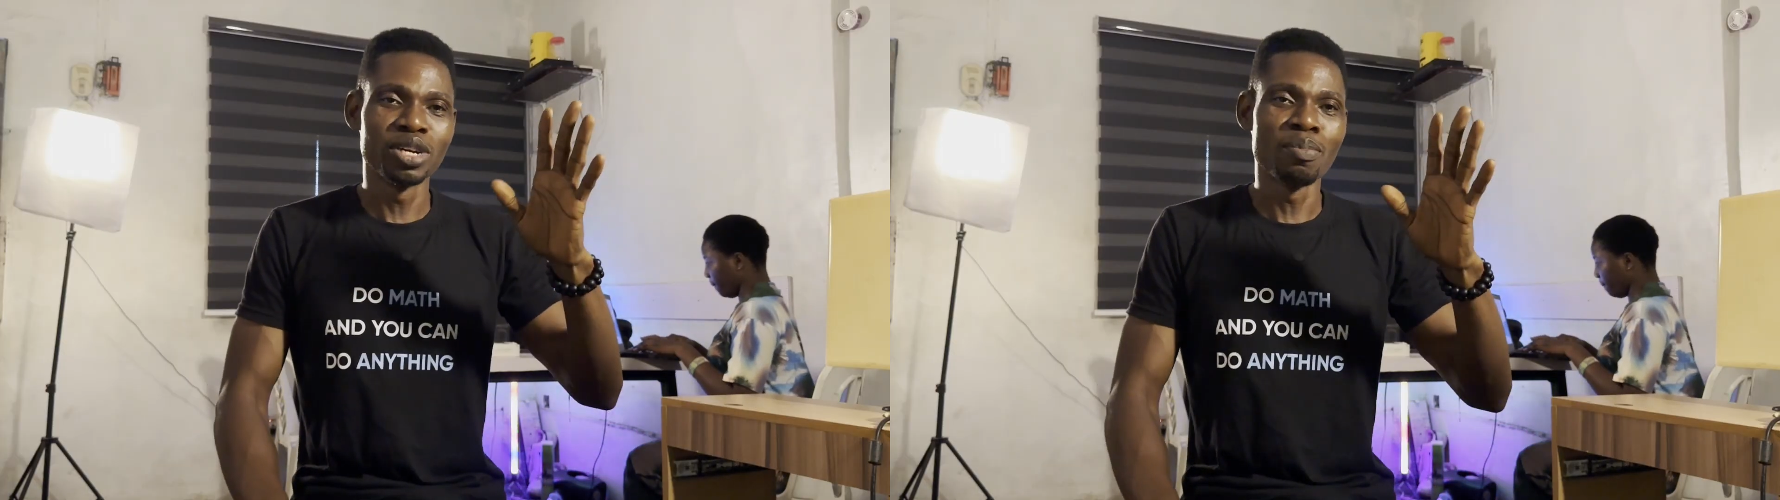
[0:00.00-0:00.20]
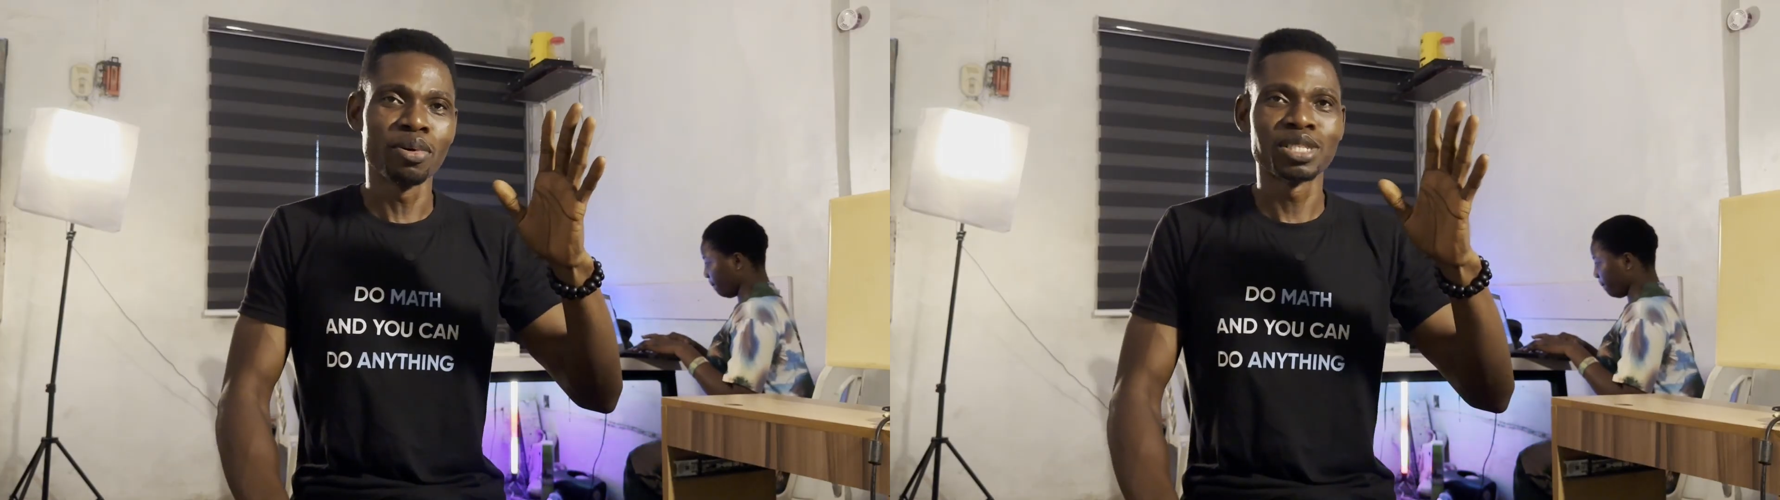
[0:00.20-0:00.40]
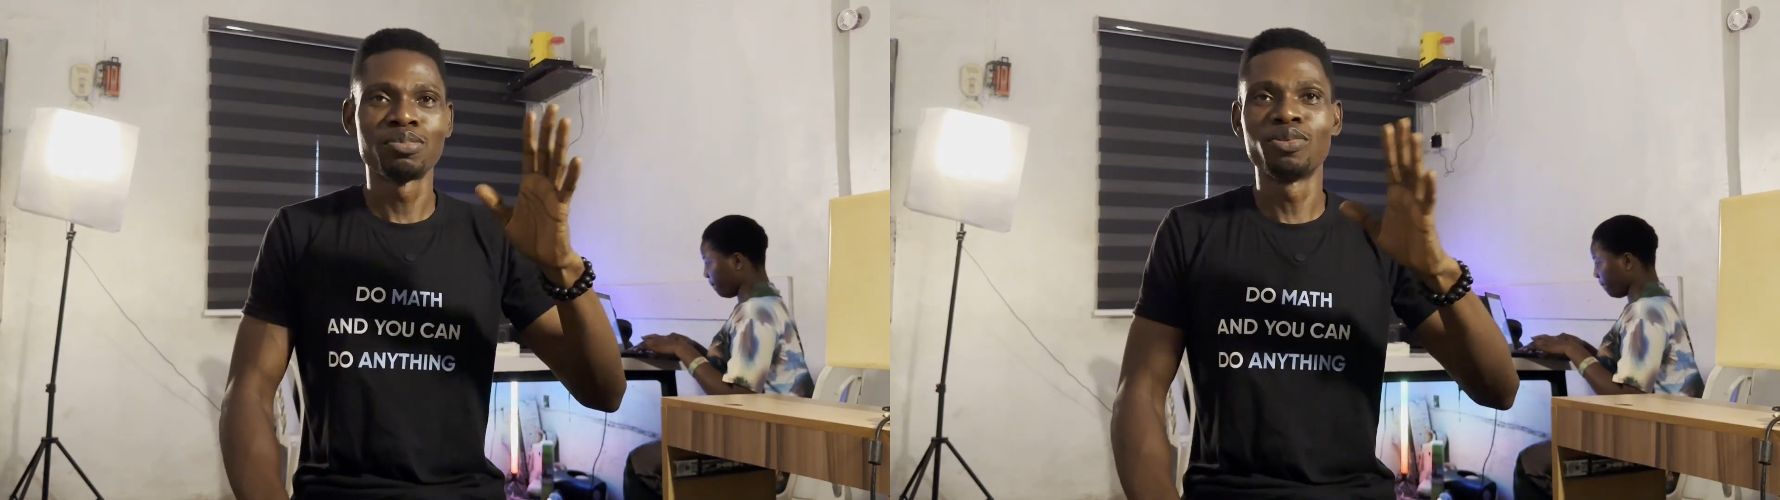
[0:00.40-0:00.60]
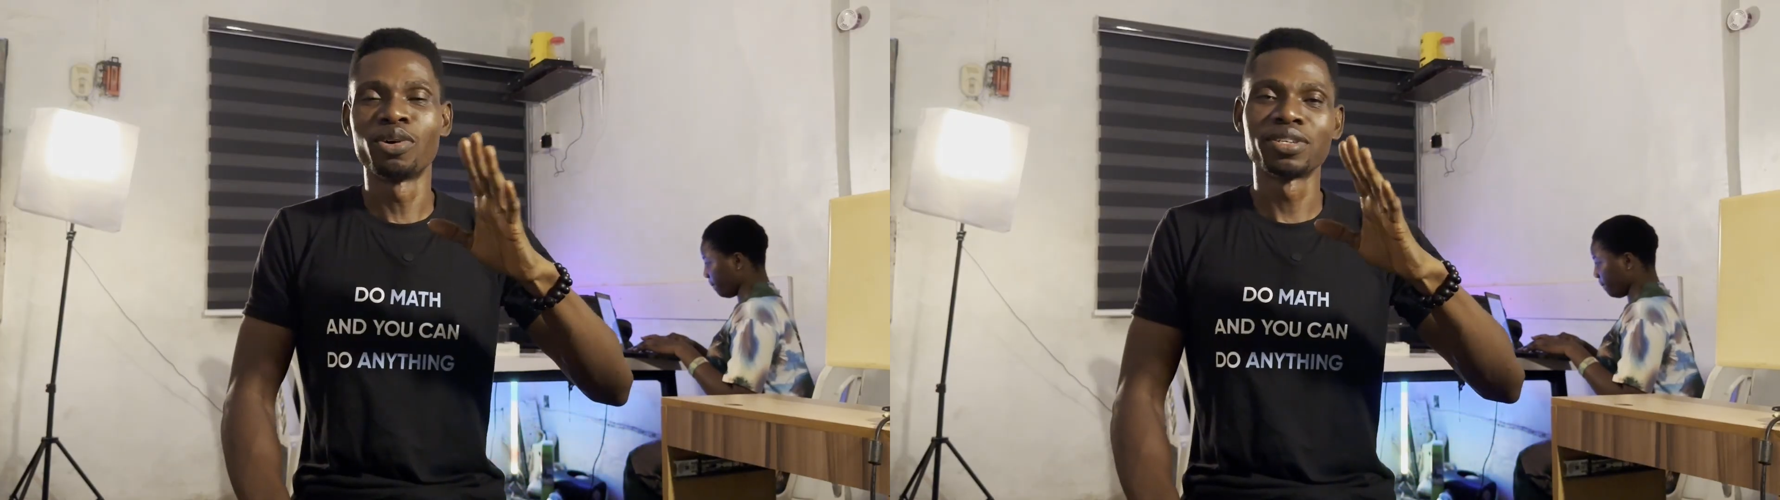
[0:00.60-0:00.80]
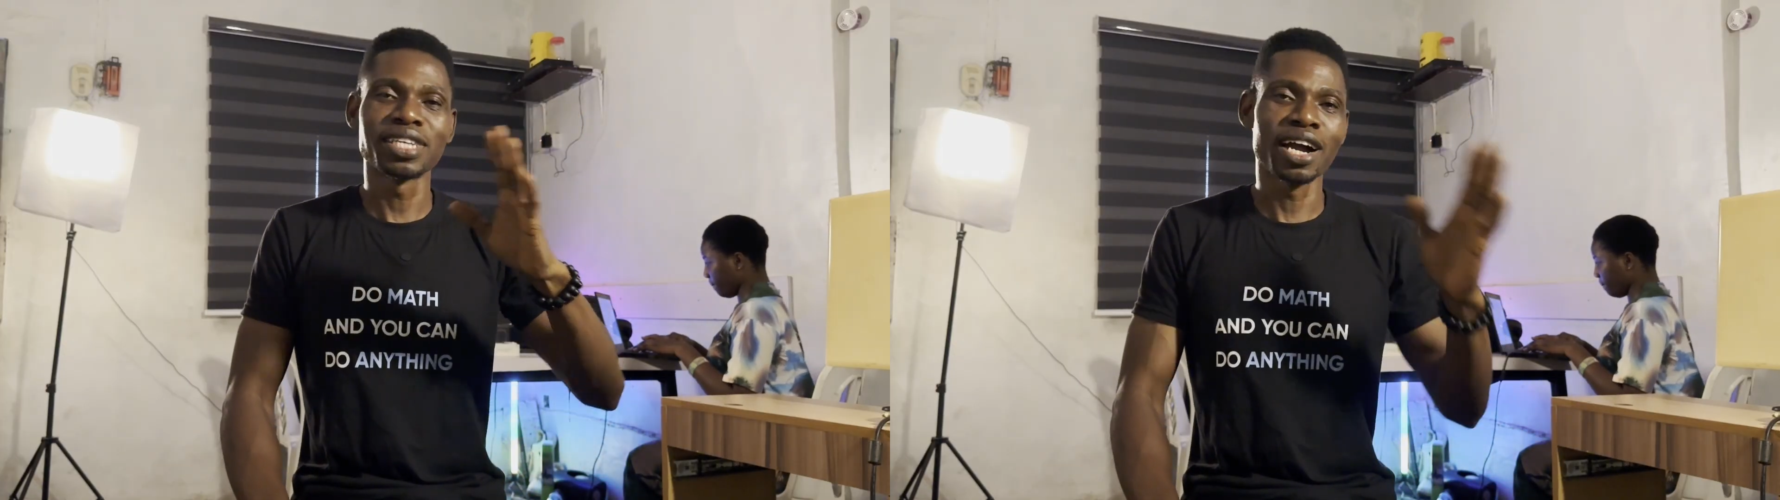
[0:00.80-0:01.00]
impossible
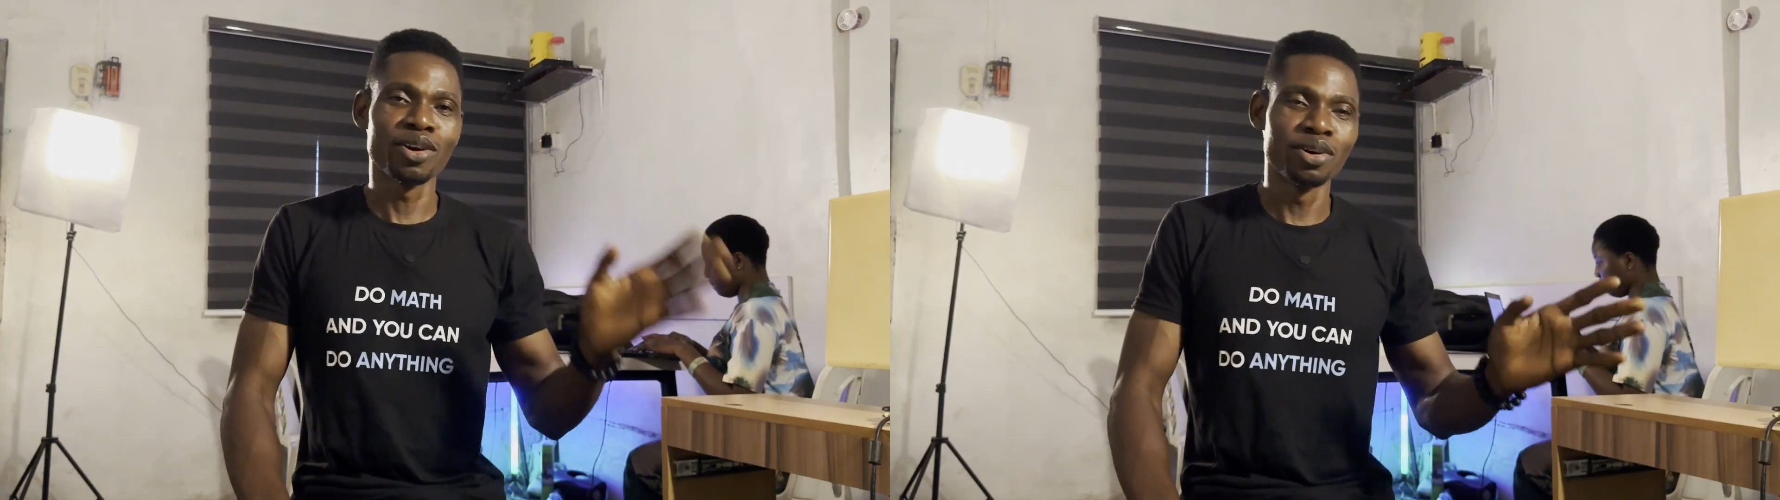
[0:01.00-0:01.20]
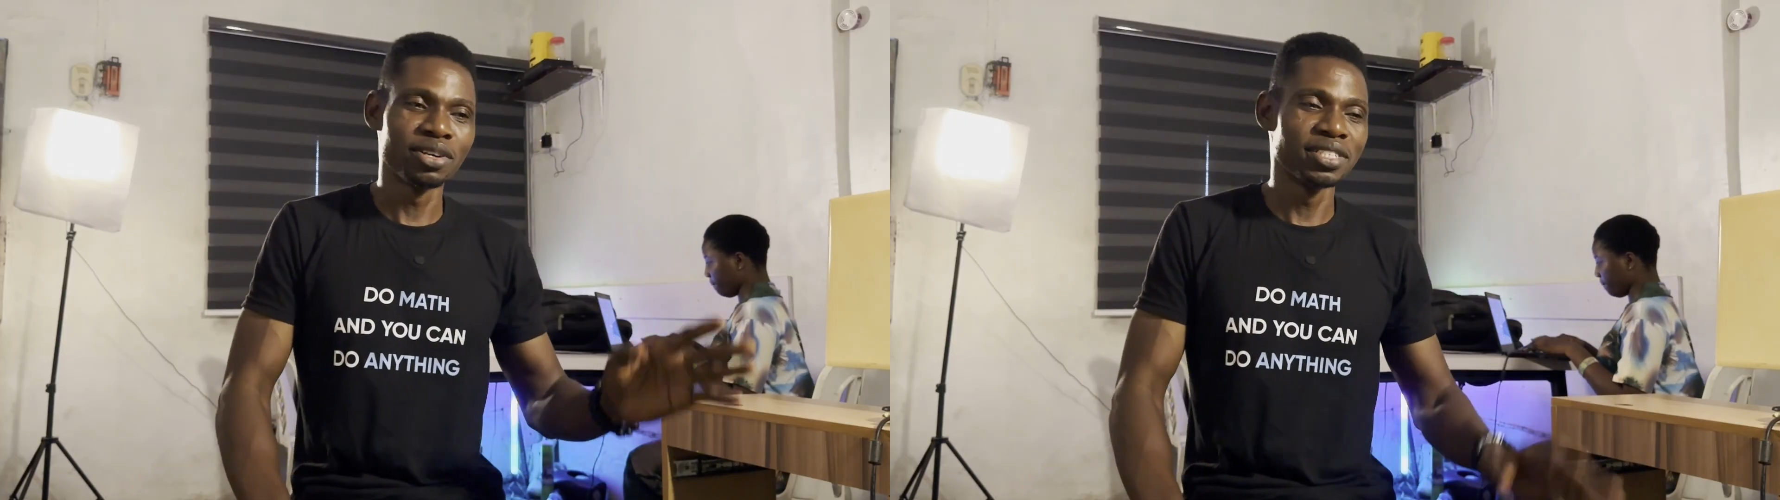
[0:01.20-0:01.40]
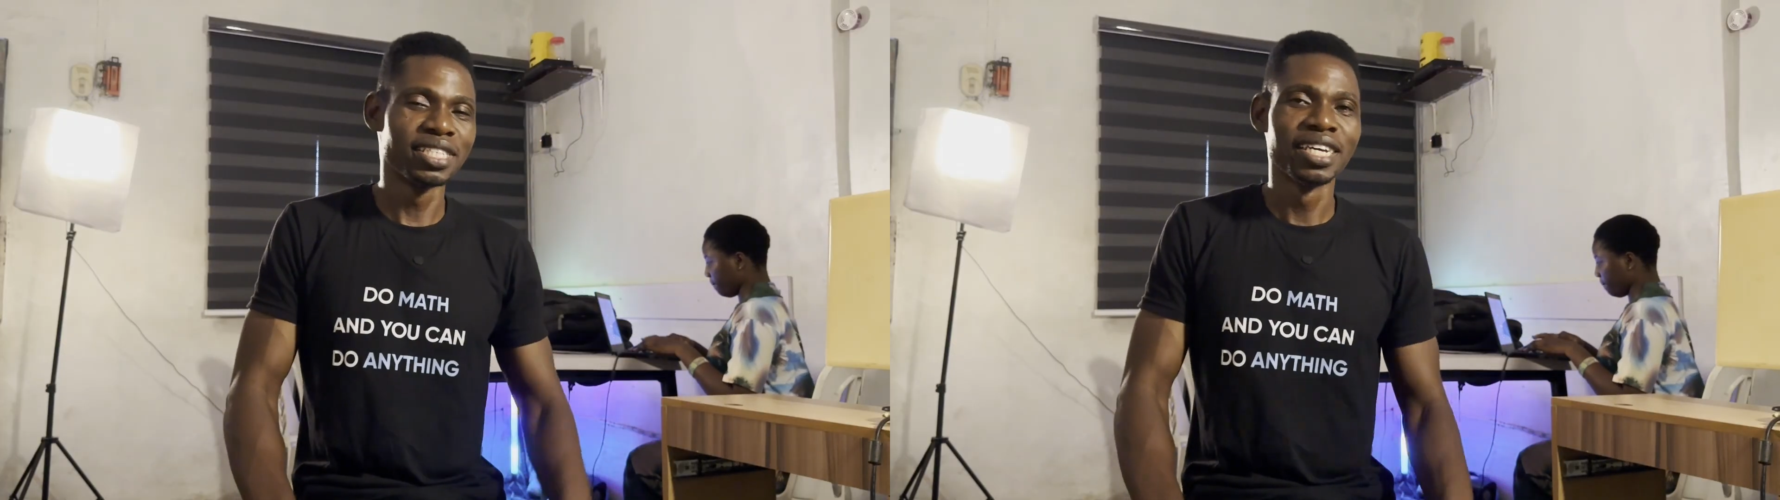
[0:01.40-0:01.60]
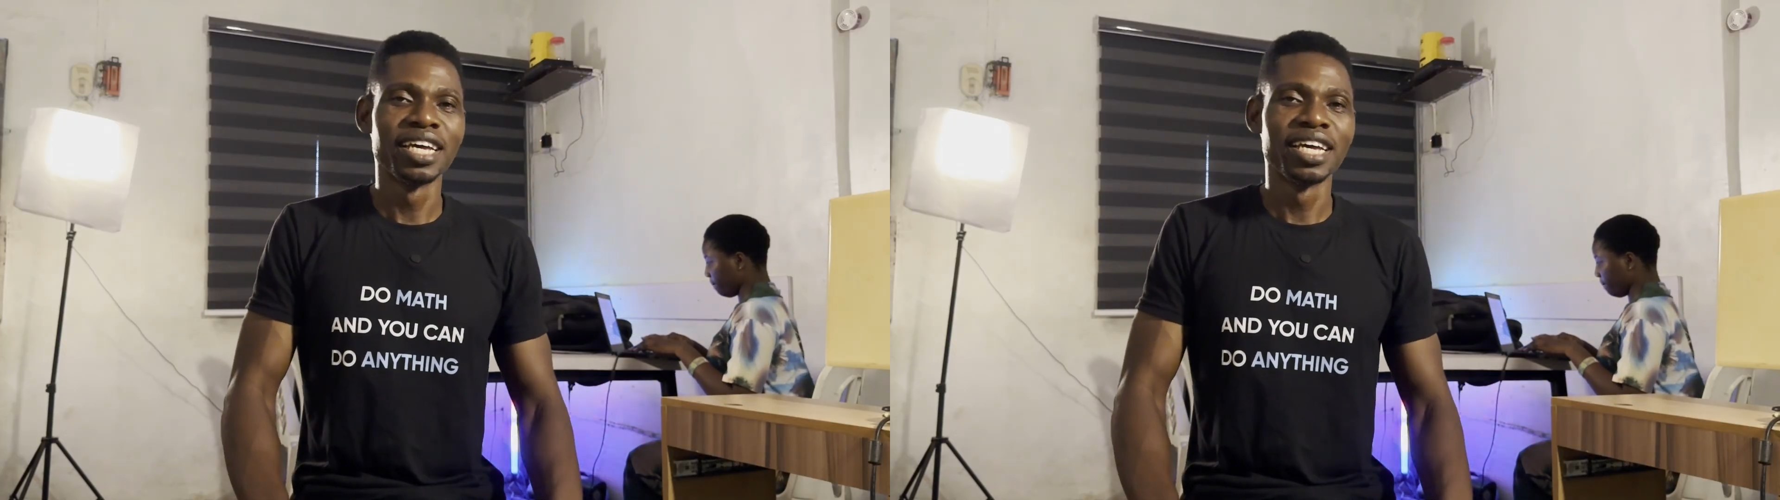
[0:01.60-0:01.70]
ones are gone.